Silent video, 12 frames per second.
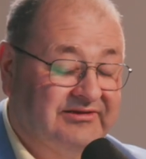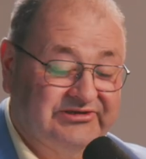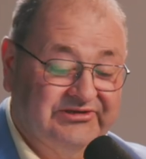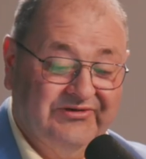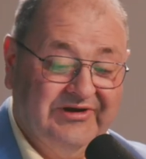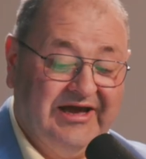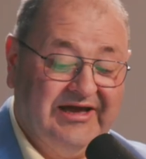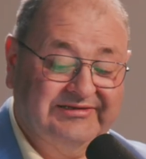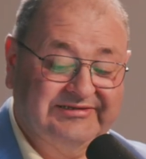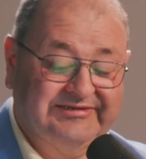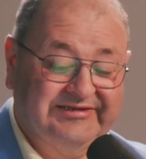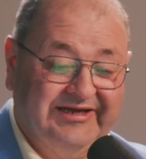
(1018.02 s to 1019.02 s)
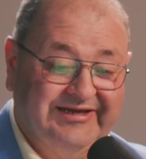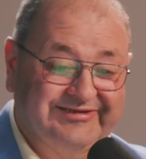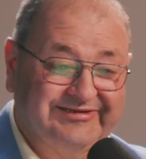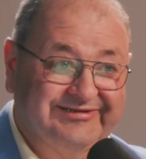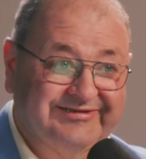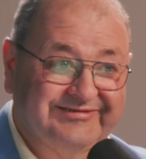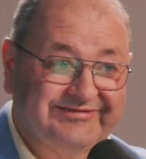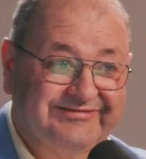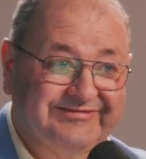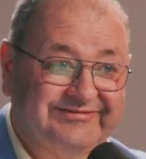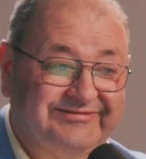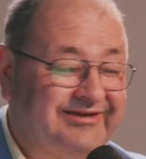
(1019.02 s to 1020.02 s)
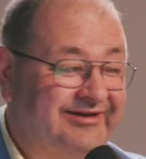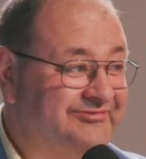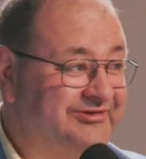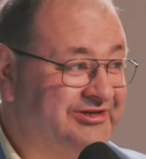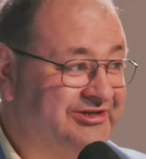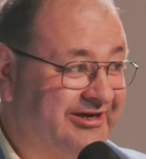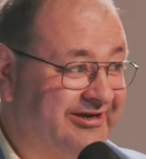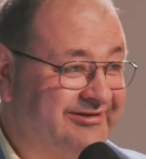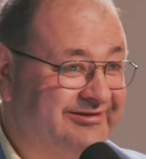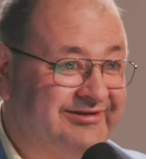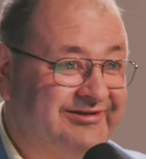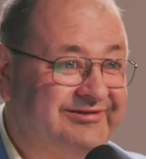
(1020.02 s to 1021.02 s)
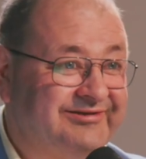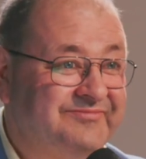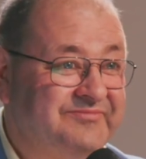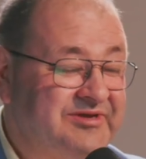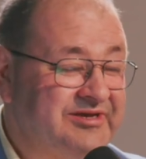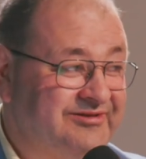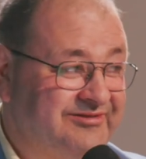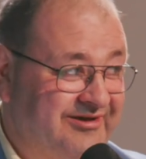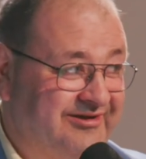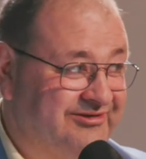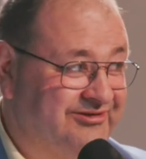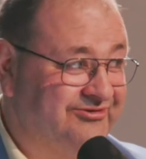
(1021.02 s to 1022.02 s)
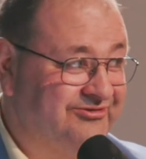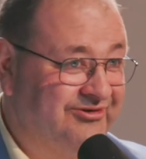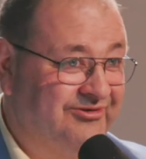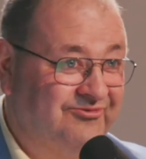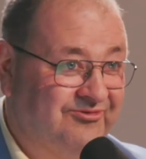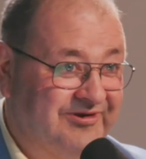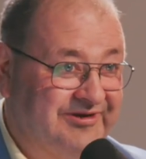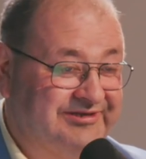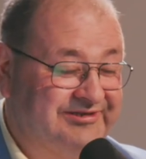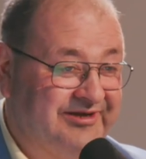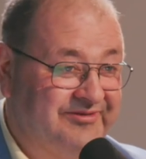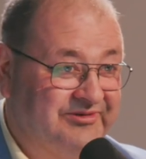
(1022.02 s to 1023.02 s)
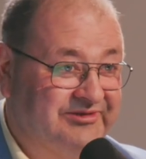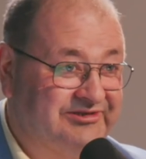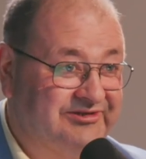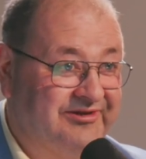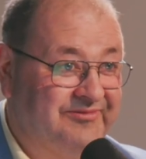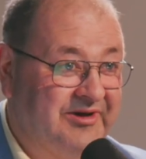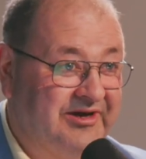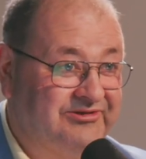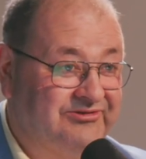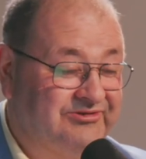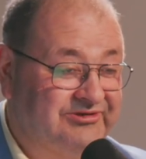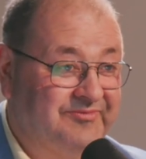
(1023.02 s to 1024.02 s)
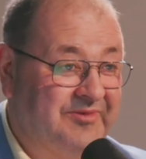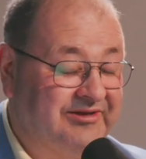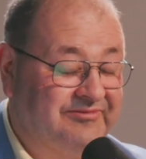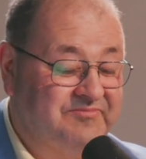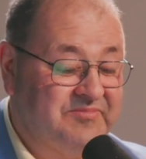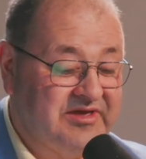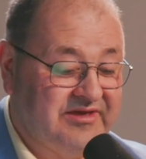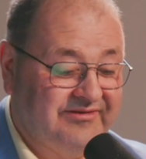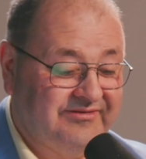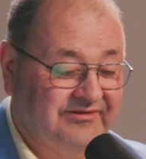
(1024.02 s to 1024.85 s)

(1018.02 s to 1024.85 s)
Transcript: So God says, they rejected me, not you. Don't worry, Samuel. It's not about you. It's about me.